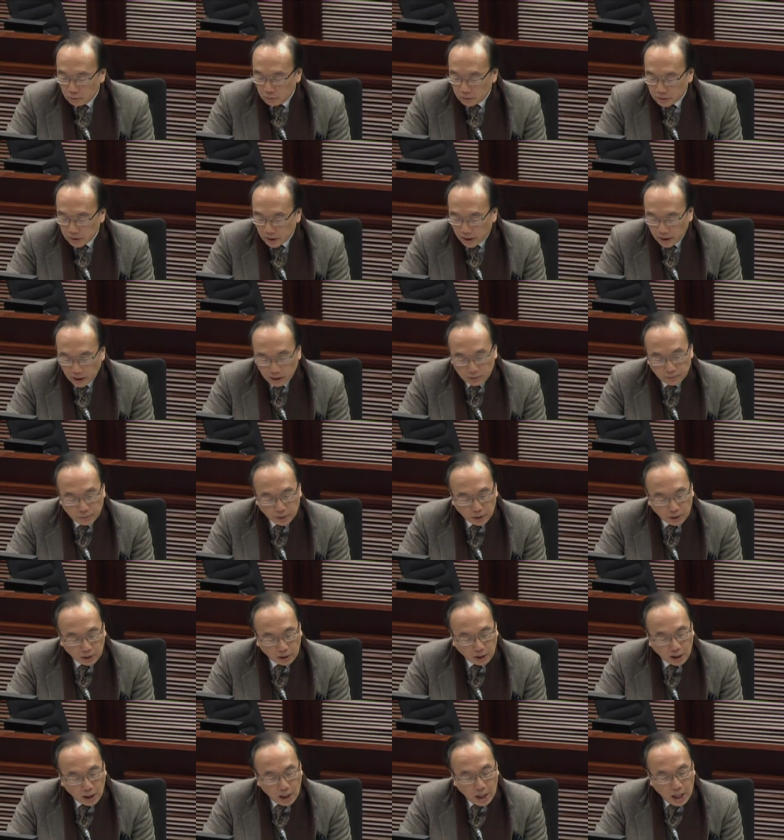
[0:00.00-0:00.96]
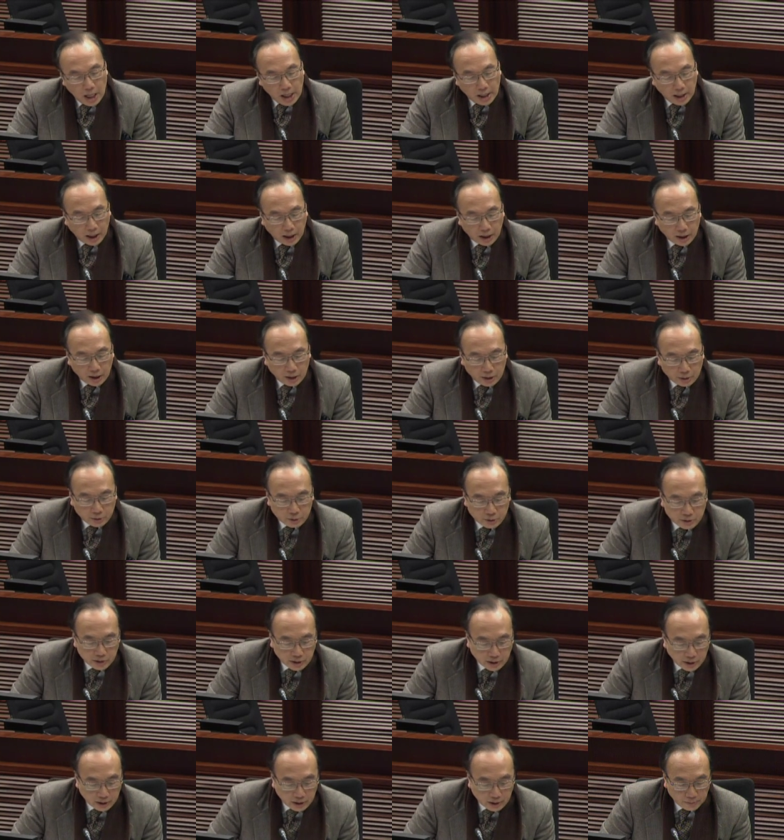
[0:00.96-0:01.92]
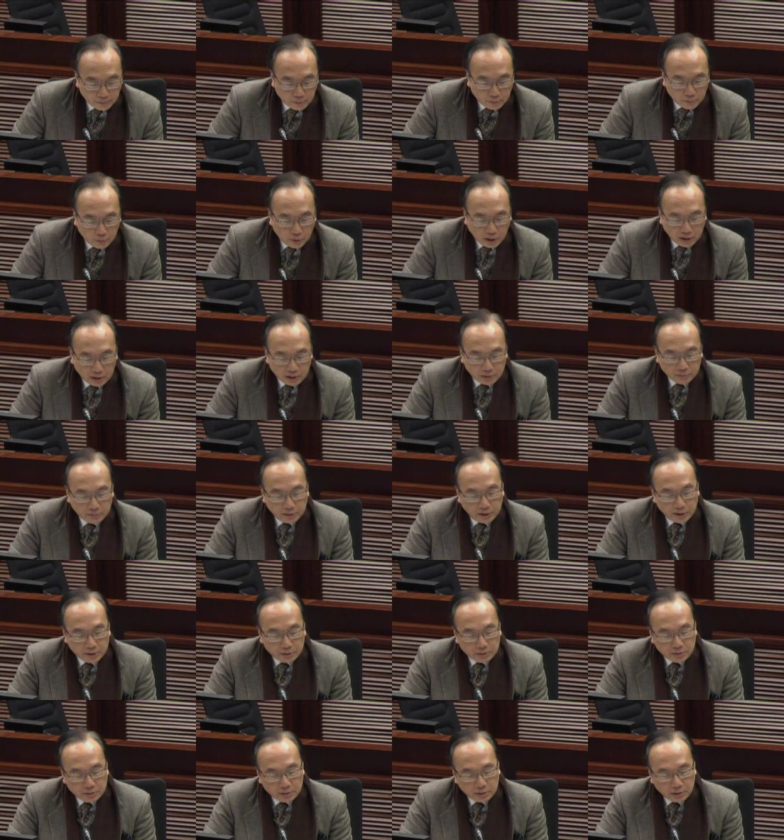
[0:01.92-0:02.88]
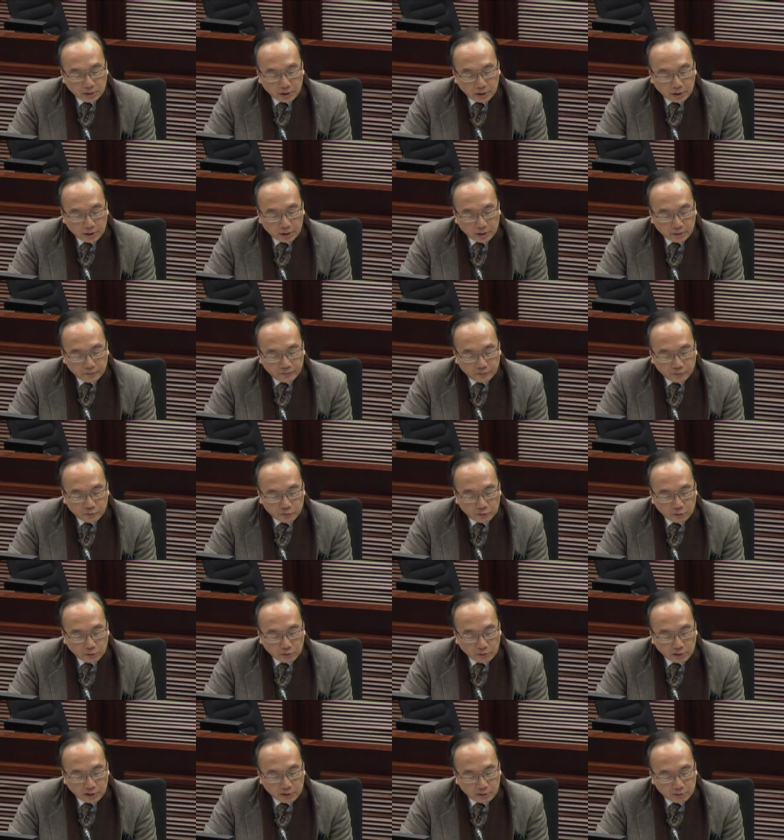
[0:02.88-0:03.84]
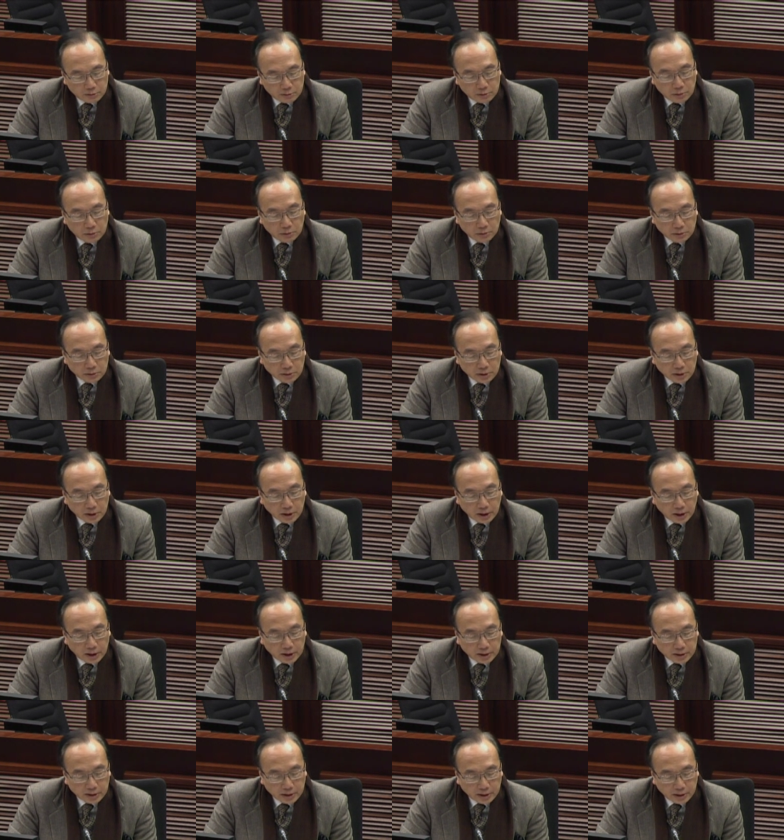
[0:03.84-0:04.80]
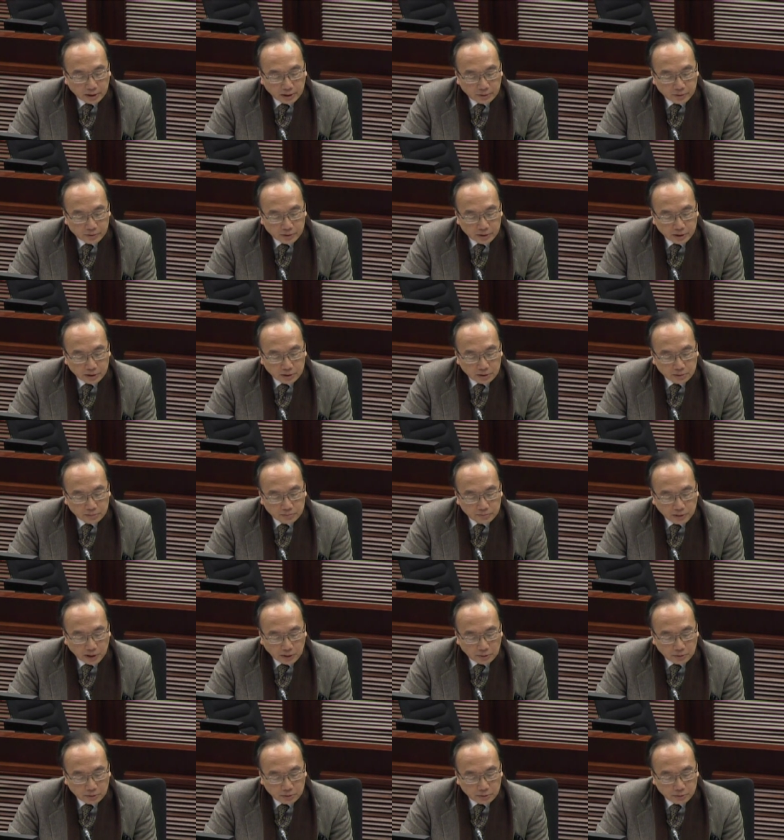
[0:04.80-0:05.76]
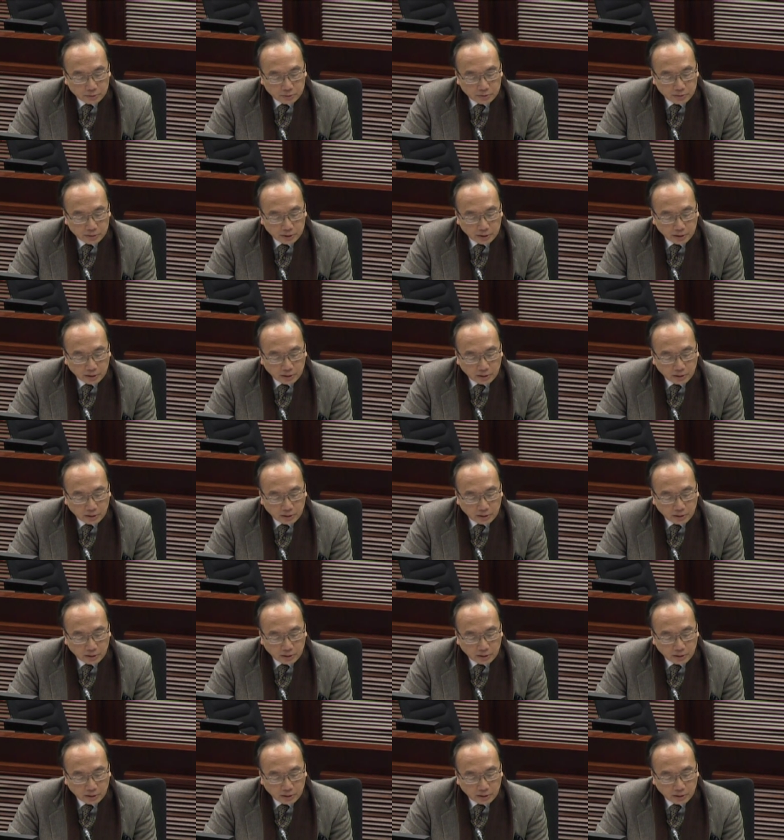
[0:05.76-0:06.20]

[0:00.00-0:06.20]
use the higher um, approach. Now, the Undersecretary